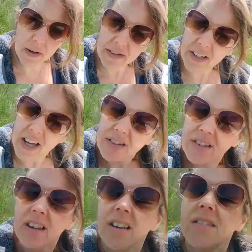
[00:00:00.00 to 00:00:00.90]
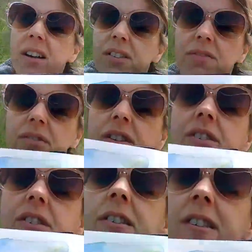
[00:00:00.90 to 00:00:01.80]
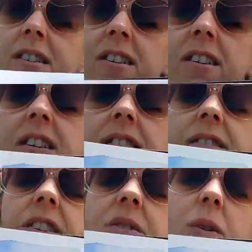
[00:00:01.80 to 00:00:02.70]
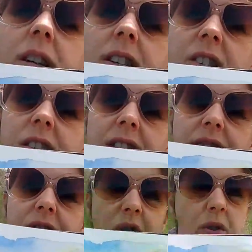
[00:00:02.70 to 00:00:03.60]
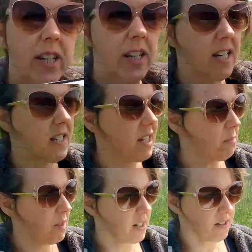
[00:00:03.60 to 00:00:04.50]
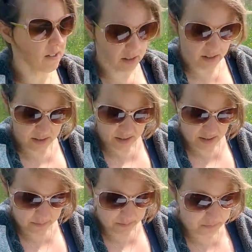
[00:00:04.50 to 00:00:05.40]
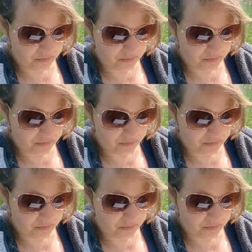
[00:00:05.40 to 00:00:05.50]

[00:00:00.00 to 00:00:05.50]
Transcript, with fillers: my sketch. Uh, that's finished. Finished one. It's just a quickie, ten minutes, and um,